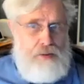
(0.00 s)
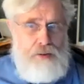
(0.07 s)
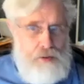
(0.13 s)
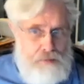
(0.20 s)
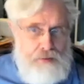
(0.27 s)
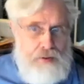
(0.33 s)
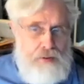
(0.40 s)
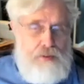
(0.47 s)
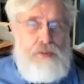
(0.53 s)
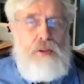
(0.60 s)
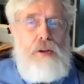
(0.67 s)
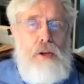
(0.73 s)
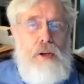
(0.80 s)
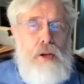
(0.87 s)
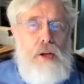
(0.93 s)
they're infants.
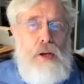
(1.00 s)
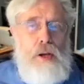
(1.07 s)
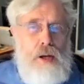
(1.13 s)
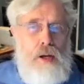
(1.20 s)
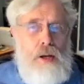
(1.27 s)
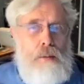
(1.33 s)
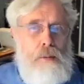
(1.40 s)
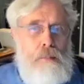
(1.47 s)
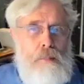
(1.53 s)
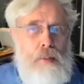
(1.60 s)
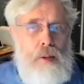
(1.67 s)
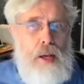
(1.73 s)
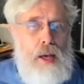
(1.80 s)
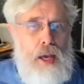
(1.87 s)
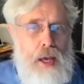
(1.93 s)
Um,
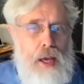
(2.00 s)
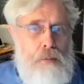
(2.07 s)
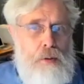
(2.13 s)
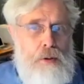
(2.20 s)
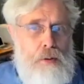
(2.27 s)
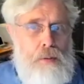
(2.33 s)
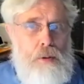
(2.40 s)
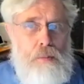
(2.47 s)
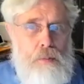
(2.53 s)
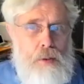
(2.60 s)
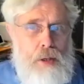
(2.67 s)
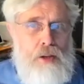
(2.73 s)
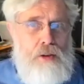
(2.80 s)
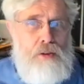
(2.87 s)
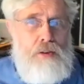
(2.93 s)
and we do it in
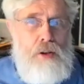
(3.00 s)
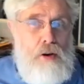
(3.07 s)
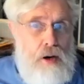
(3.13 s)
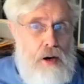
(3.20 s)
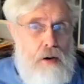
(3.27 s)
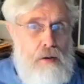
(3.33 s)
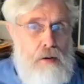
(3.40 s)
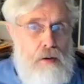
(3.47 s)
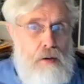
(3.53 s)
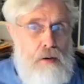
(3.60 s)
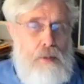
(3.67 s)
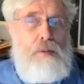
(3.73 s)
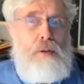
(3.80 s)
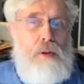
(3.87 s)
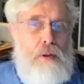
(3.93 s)
ways that are
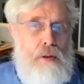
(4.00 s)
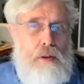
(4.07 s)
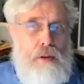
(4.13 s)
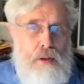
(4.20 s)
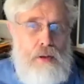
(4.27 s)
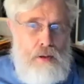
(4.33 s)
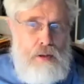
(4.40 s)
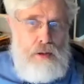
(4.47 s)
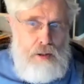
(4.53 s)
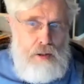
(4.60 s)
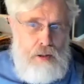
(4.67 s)
heritable, that, that,